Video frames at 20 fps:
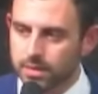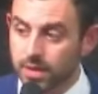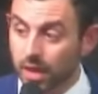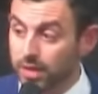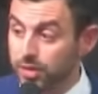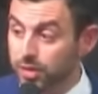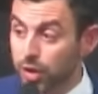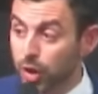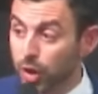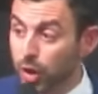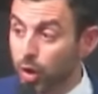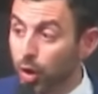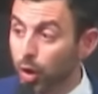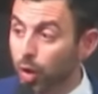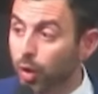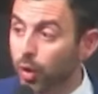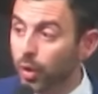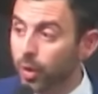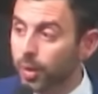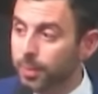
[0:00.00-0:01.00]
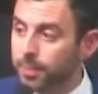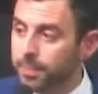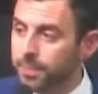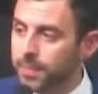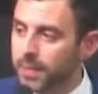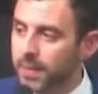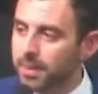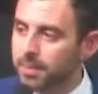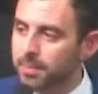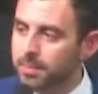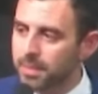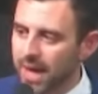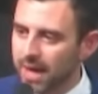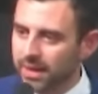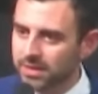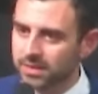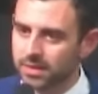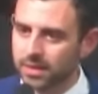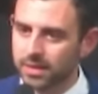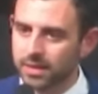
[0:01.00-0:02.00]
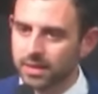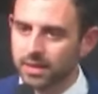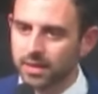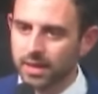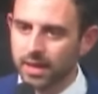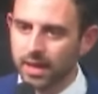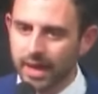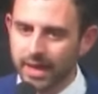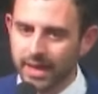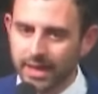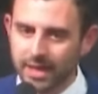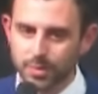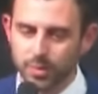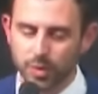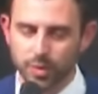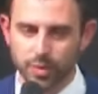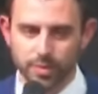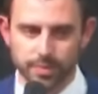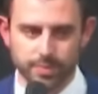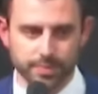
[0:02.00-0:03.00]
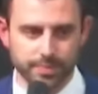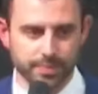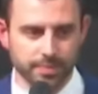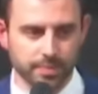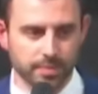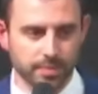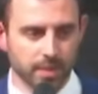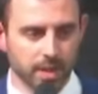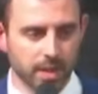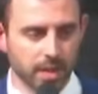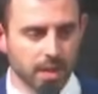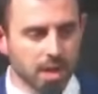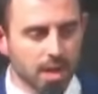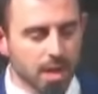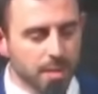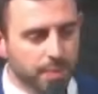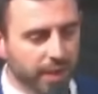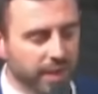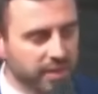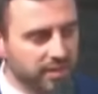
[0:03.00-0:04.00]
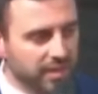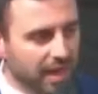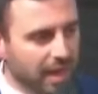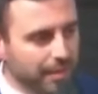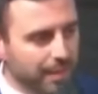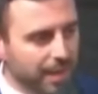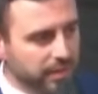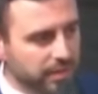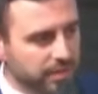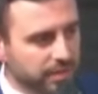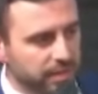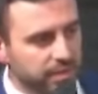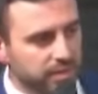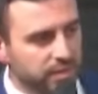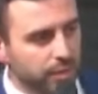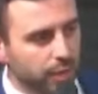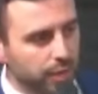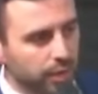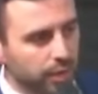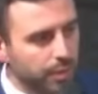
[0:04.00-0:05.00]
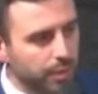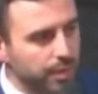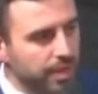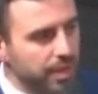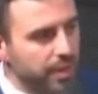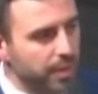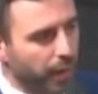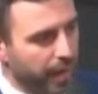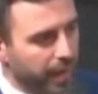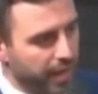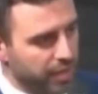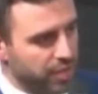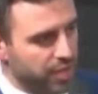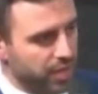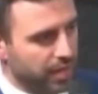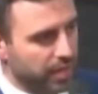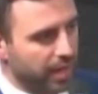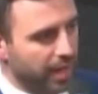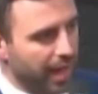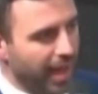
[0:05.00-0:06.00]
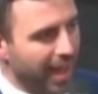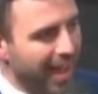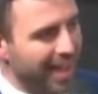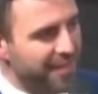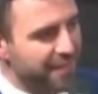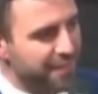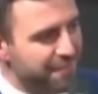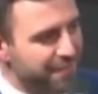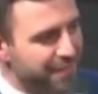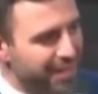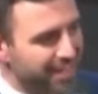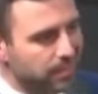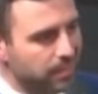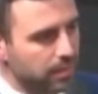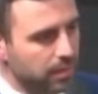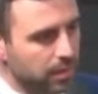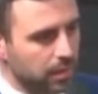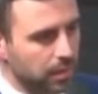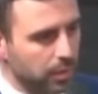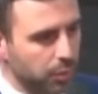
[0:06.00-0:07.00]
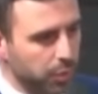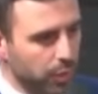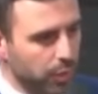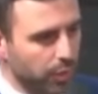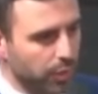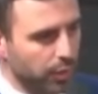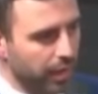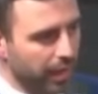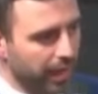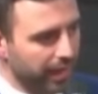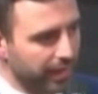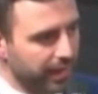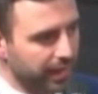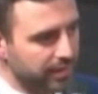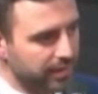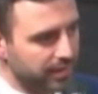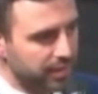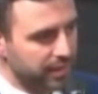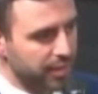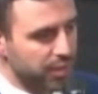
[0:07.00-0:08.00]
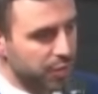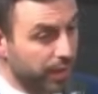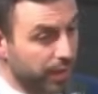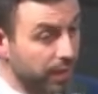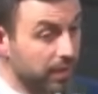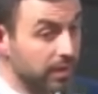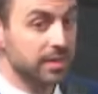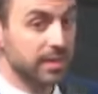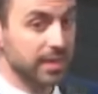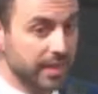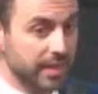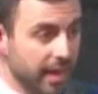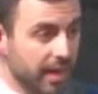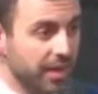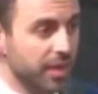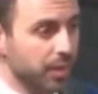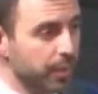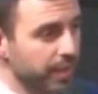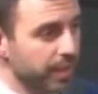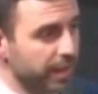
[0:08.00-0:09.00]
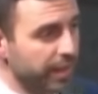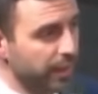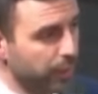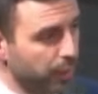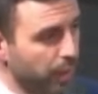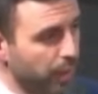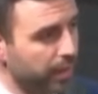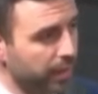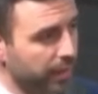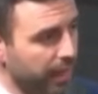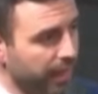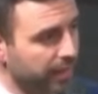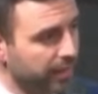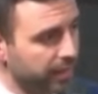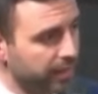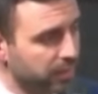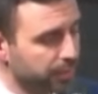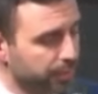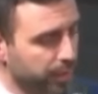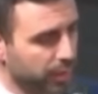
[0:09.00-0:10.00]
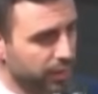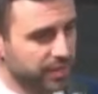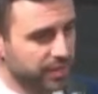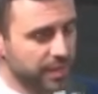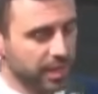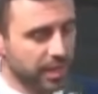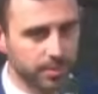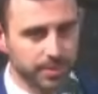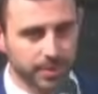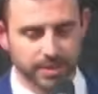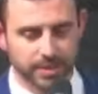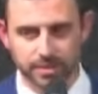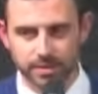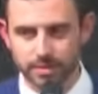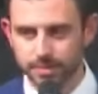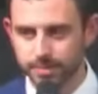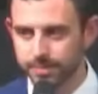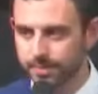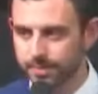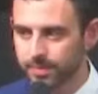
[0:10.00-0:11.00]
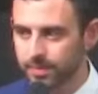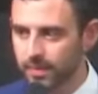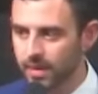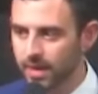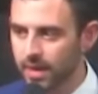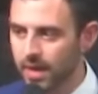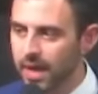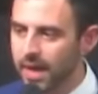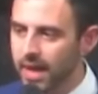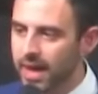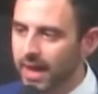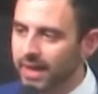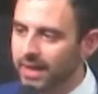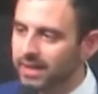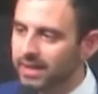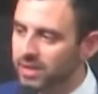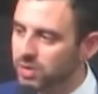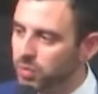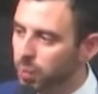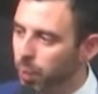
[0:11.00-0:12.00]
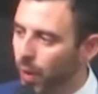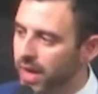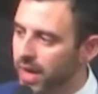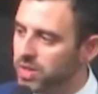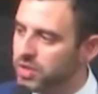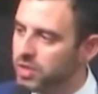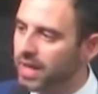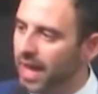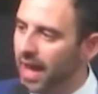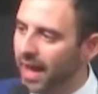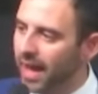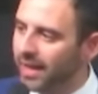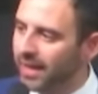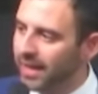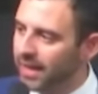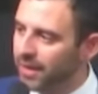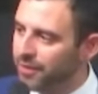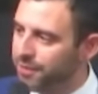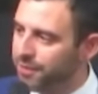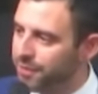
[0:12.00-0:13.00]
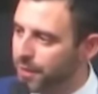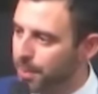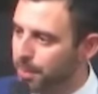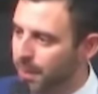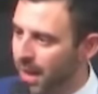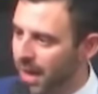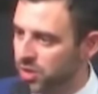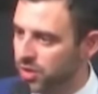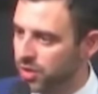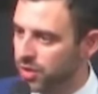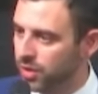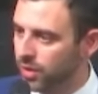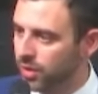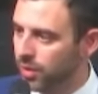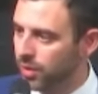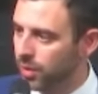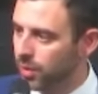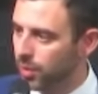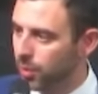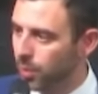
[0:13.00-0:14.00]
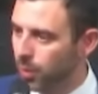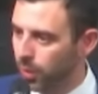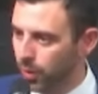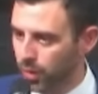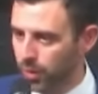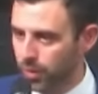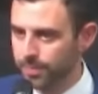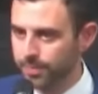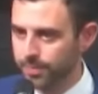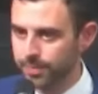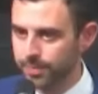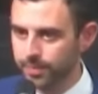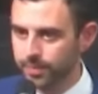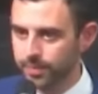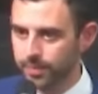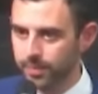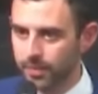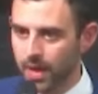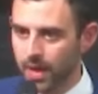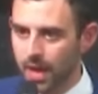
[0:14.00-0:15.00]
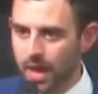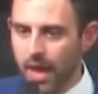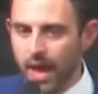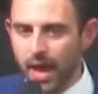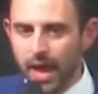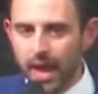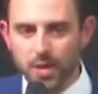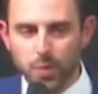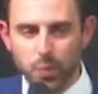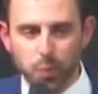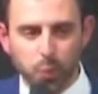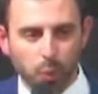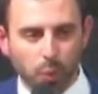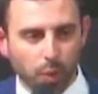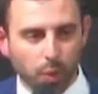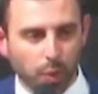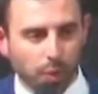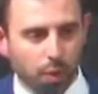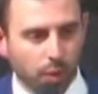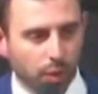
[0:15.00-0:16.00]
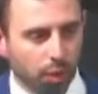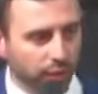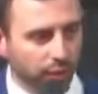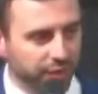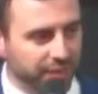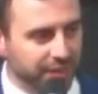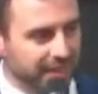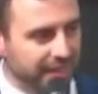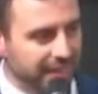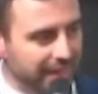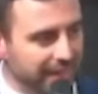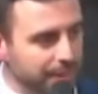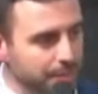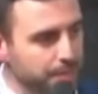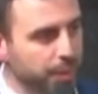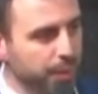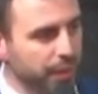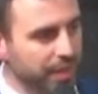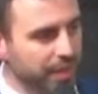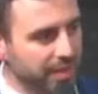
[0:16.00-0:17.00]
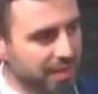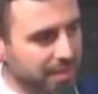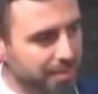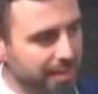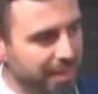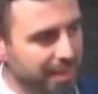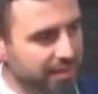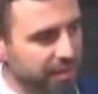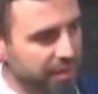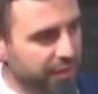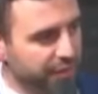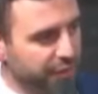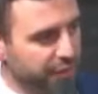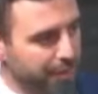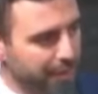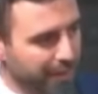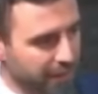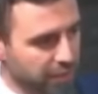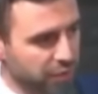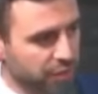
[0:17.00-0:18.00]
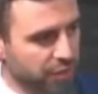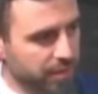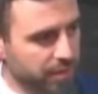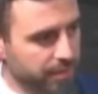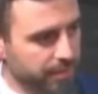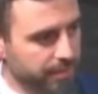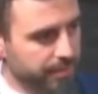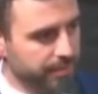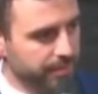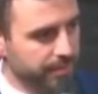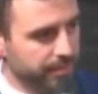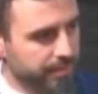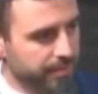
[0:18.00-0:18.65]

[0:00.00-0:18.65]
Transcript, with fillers: Does the law matter anymore? Because Hamas is only waging a physical war against Israel, together with Iran and its proxy armies, it is waging an information war, a war of deliberate misinformation